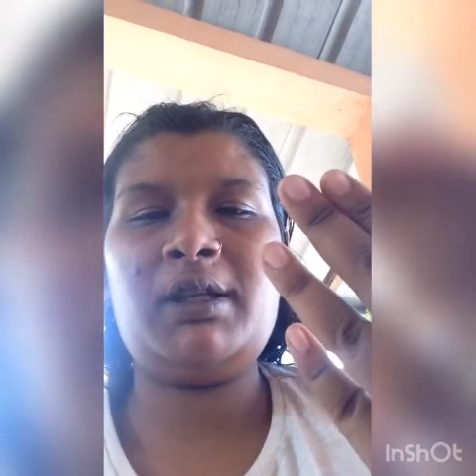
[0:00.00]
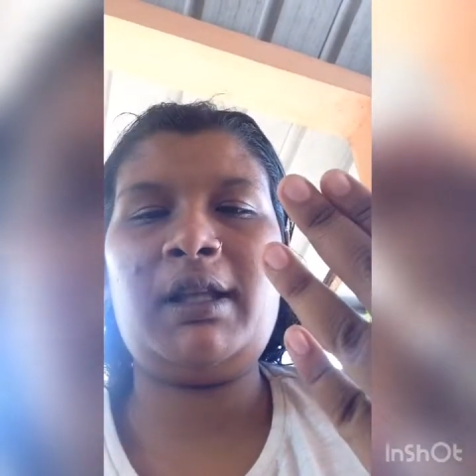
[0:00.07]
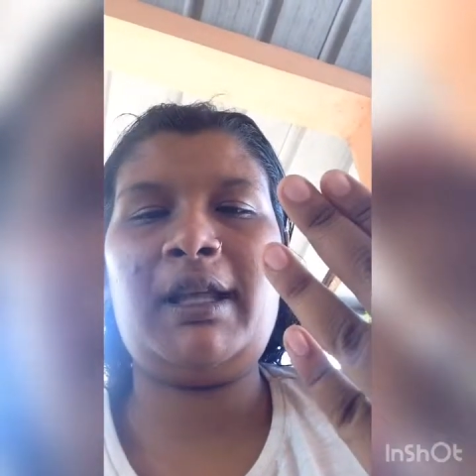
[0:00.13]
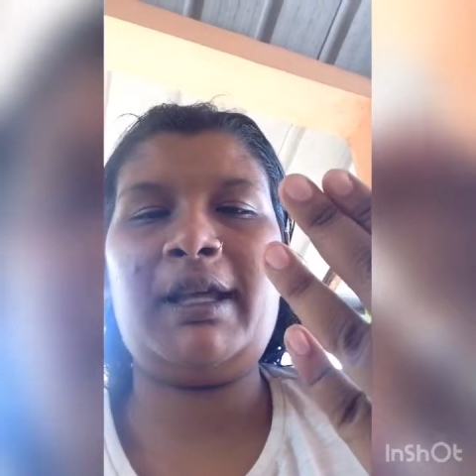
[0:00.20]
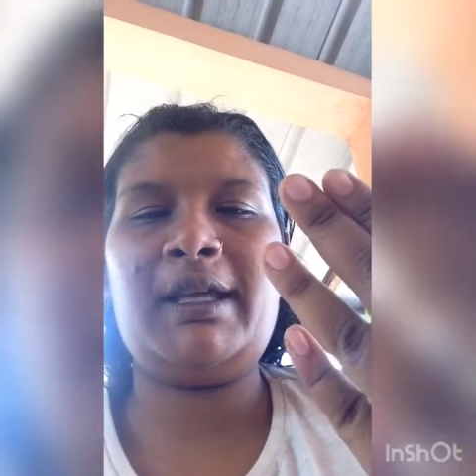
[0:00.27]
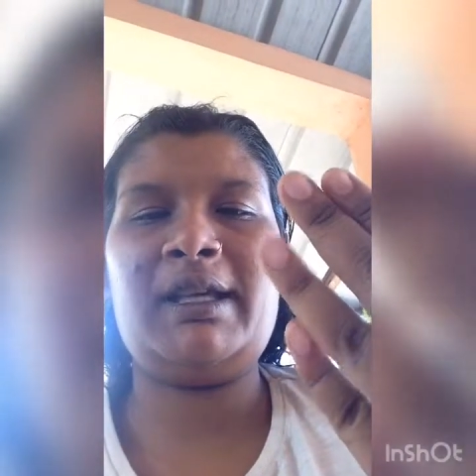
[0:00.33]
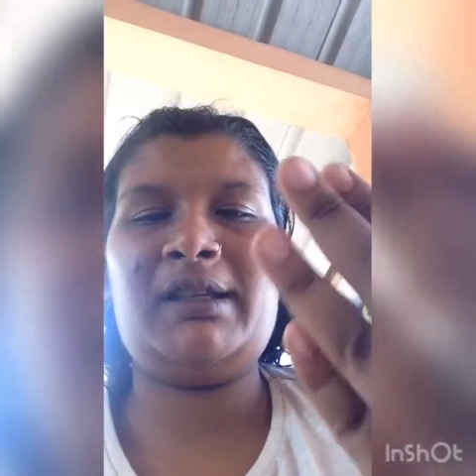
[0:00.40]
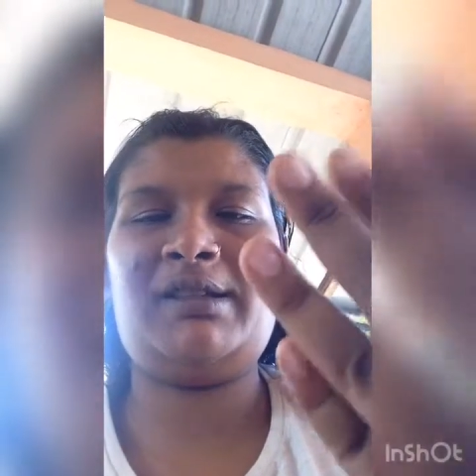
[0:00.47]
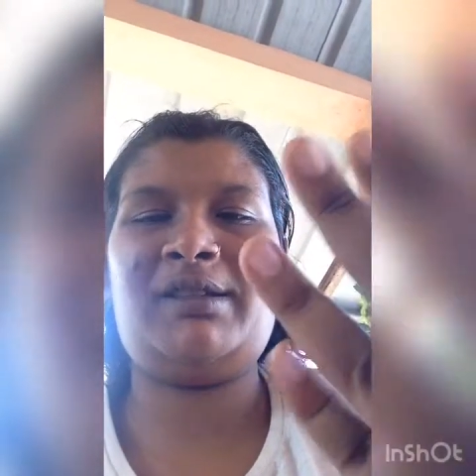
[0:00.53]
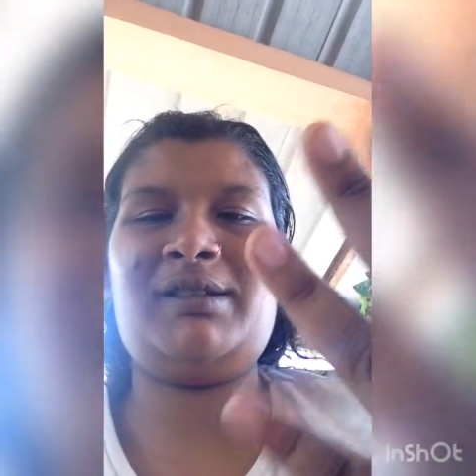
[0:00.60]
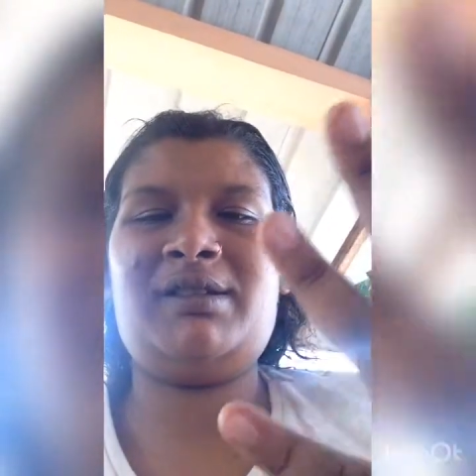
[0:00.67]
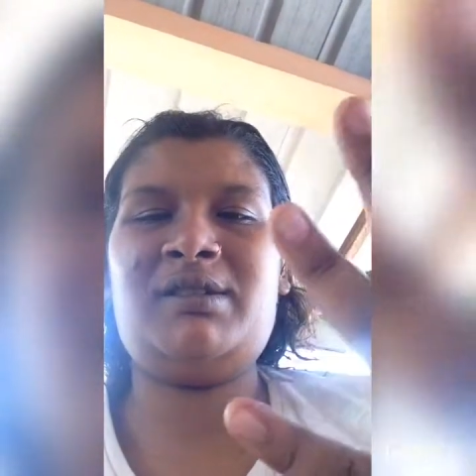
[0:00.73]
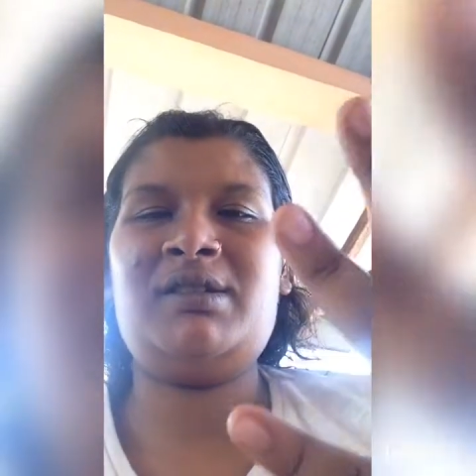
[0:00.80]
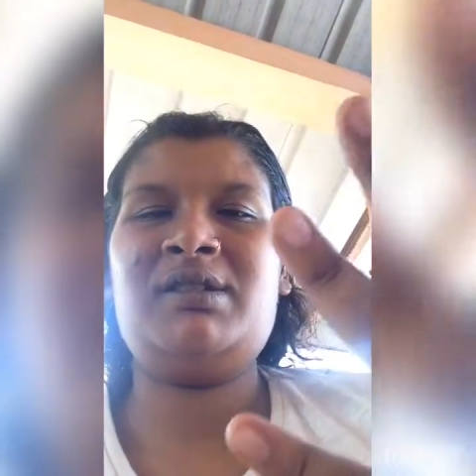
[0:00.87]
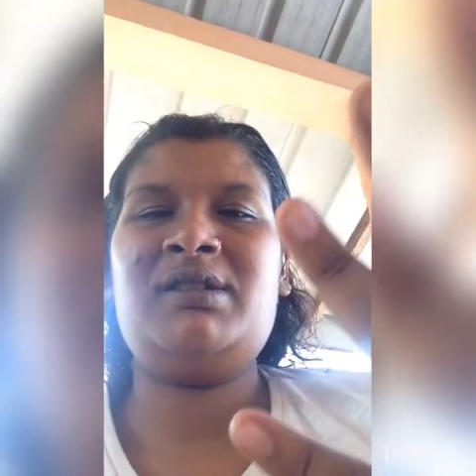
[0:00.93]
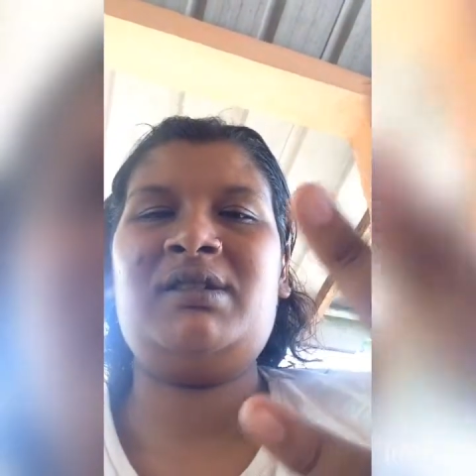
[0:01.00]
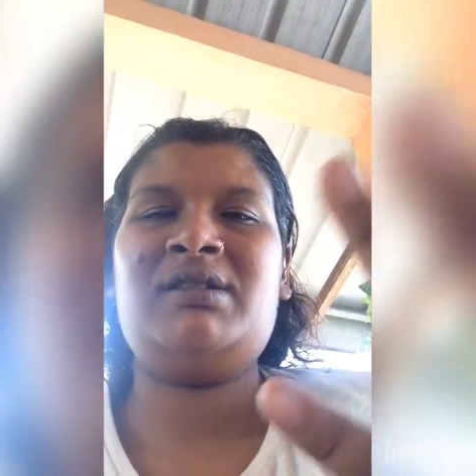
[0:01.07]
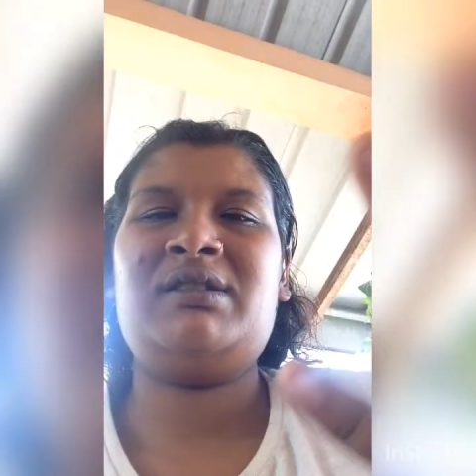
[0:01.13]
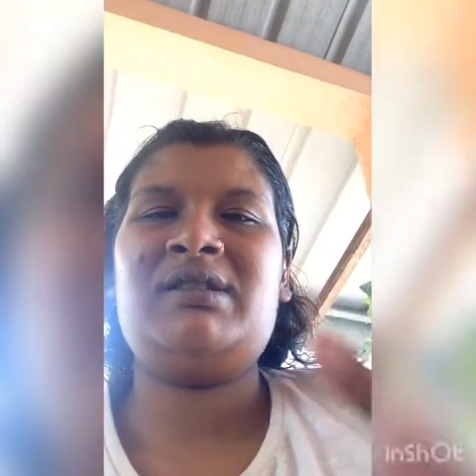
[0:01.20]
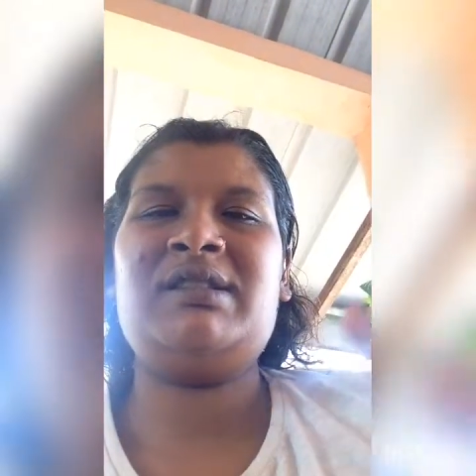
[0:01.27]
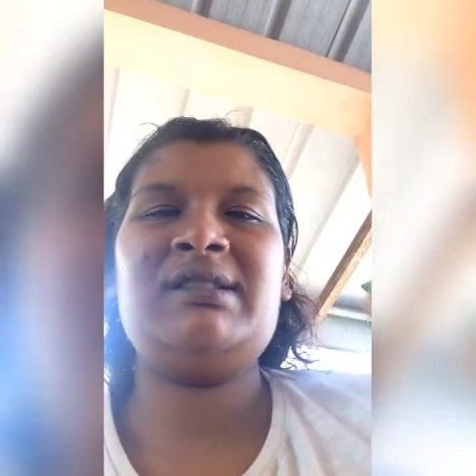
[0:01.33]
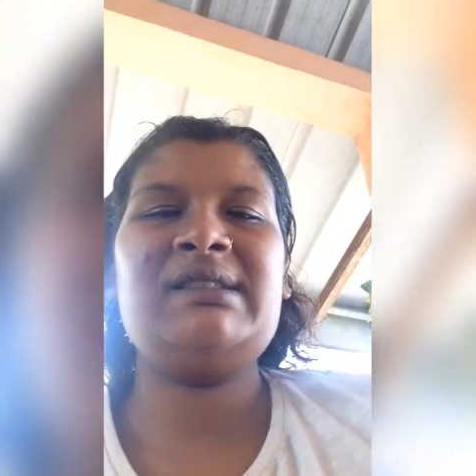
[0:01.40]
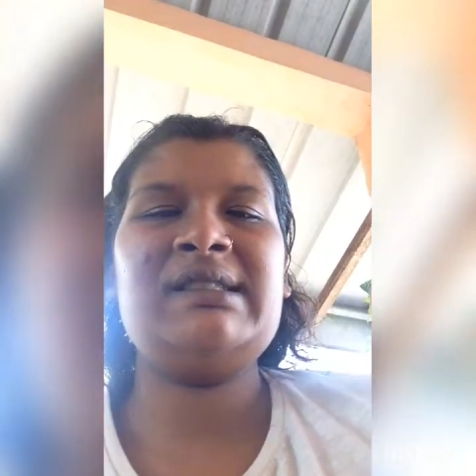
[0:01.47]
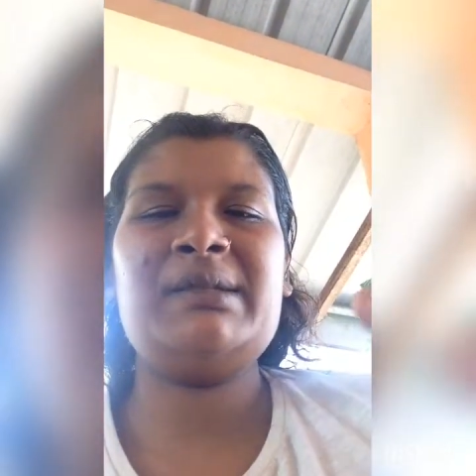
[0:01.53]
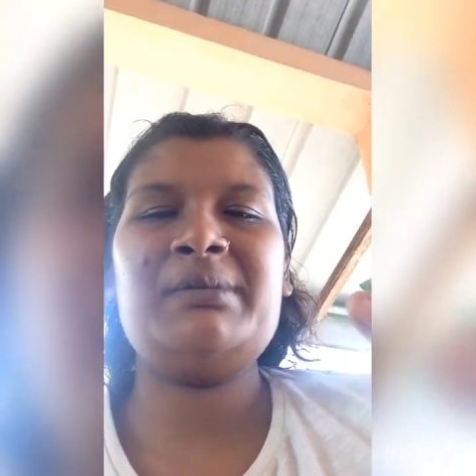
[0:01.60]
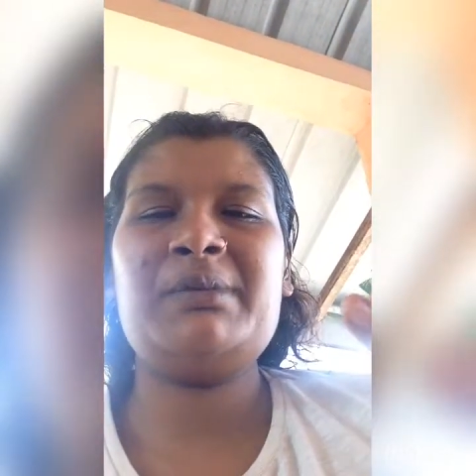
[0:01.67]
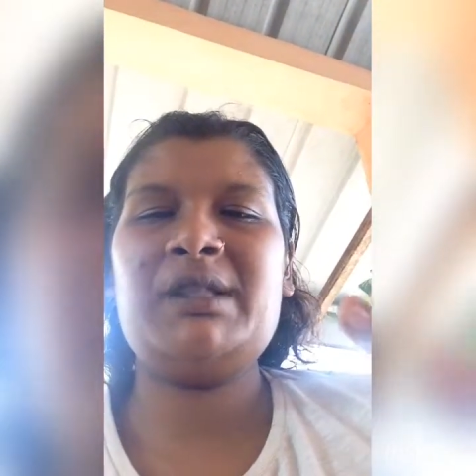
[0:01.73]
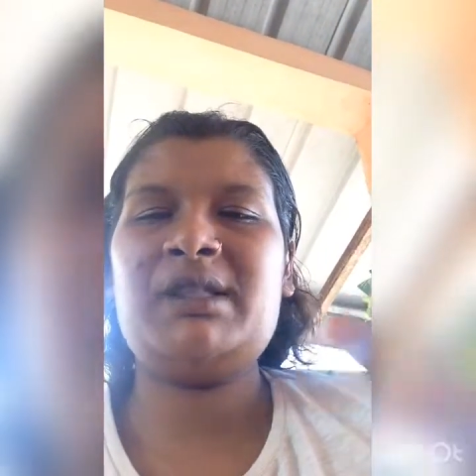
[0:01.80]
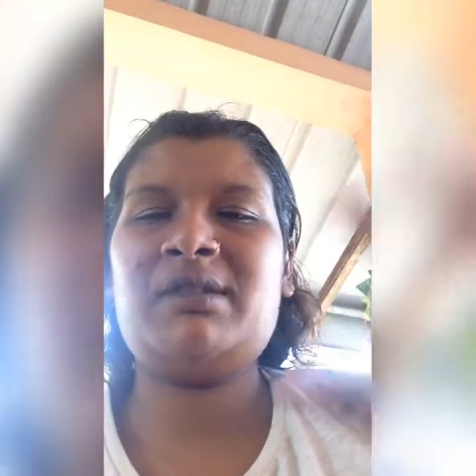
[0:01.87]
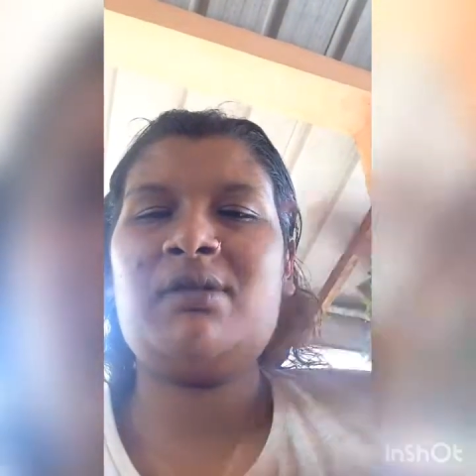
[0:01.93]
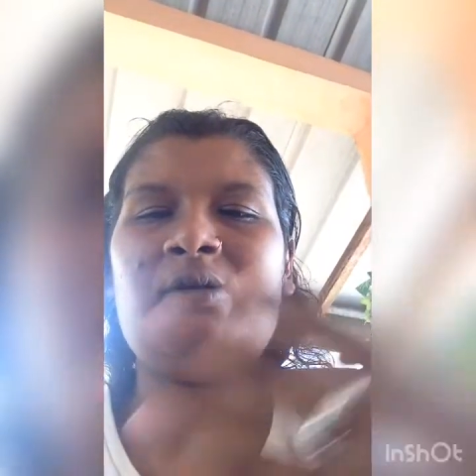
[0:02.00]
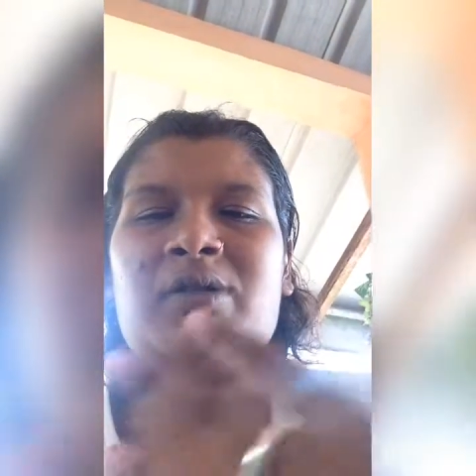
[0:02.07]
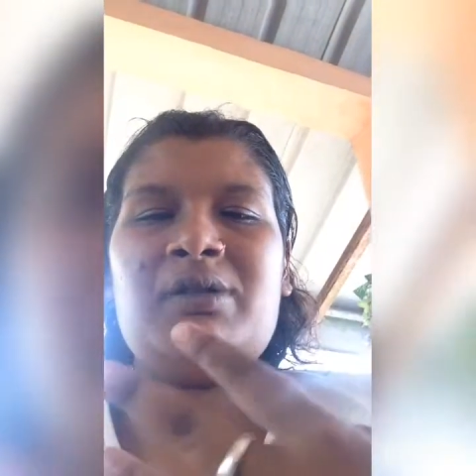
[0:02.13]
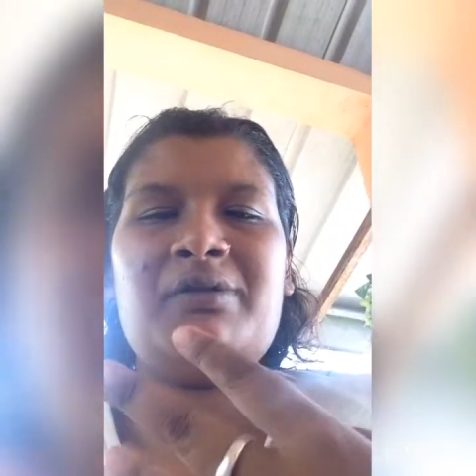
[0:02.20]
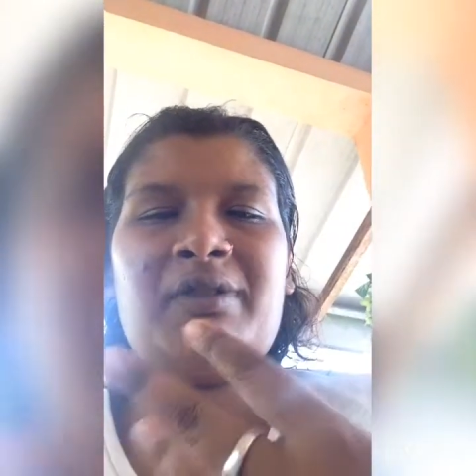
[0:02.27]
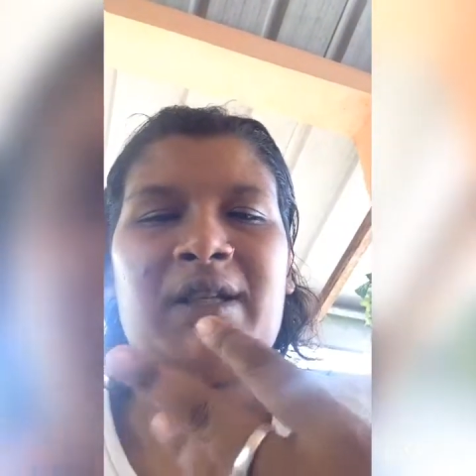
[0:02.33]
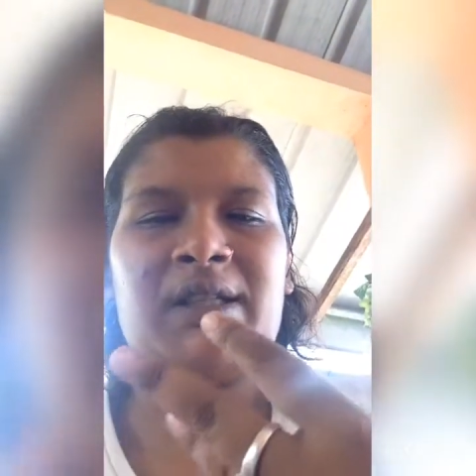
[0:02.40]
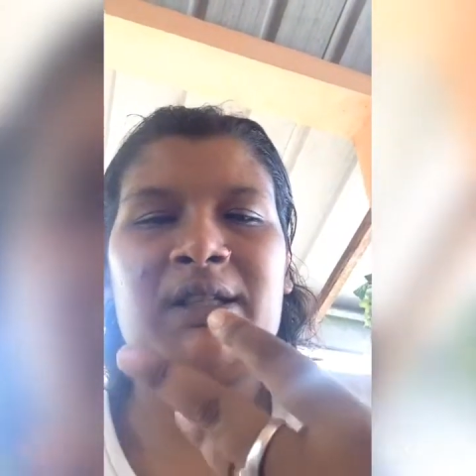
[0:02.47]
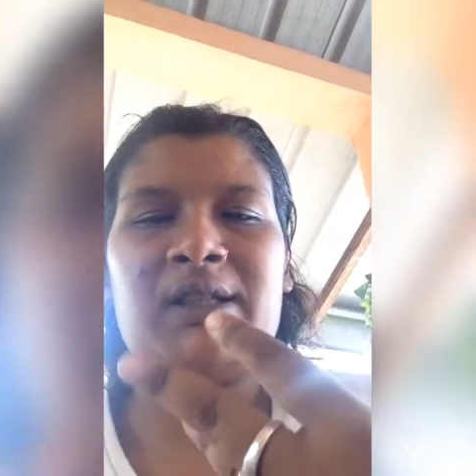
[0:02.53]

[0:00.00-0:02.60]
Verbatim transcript: like the same thing called fat